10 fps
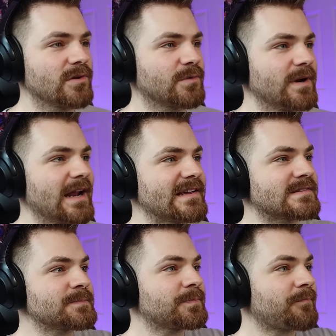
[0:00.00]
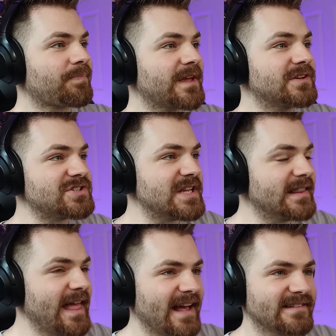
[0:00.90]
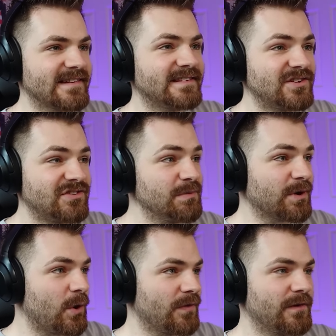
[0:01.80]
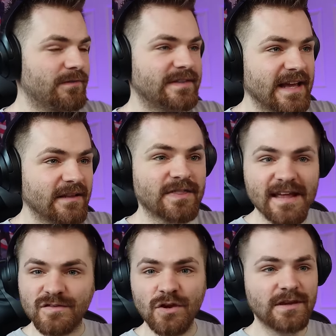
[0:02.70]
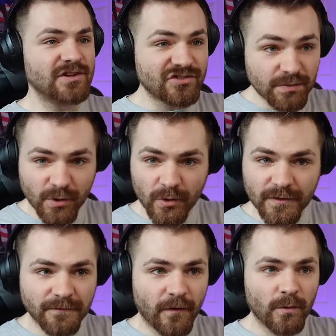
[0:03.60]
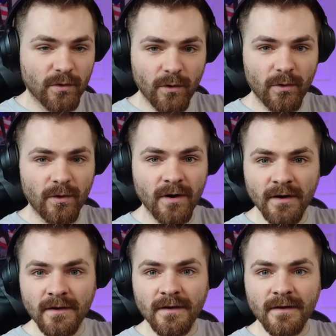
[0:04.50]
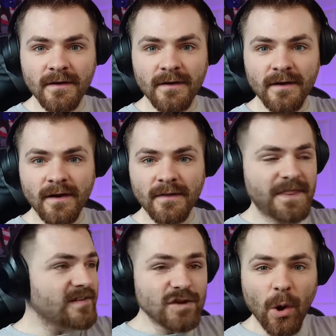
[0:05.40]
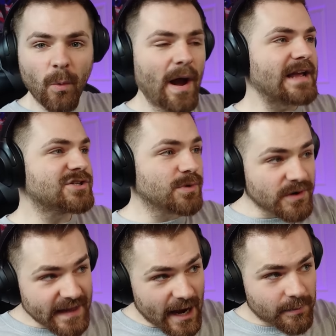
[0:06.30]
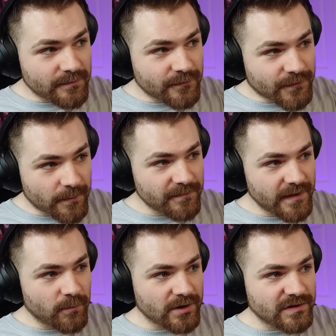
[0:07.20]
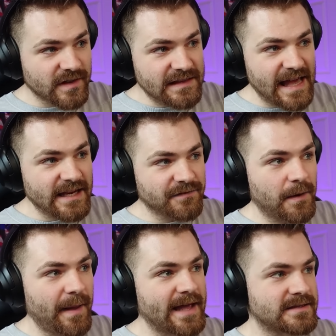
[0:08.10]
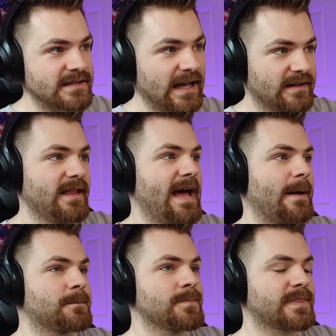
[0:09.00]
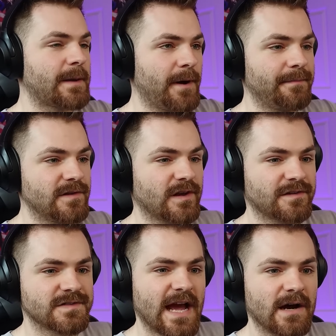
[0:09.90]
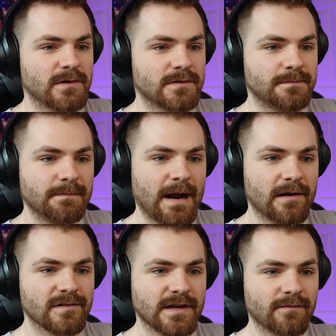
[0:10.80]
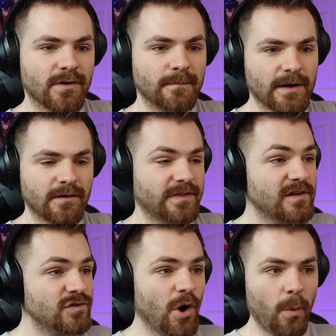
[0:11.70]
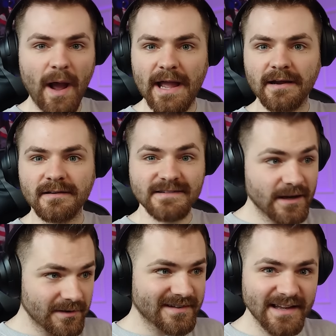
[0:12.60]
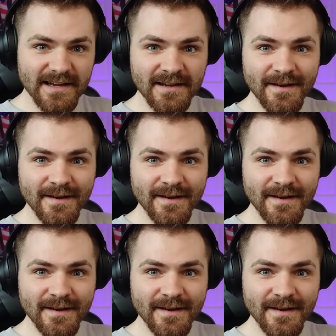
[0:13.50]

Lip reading: long to realize. Did she record the Folklore? There's no way. She recorded the album from what? Just at the end of her bed like that. They put up these like sound barriers and gave her a micro. There's no way. Seriously?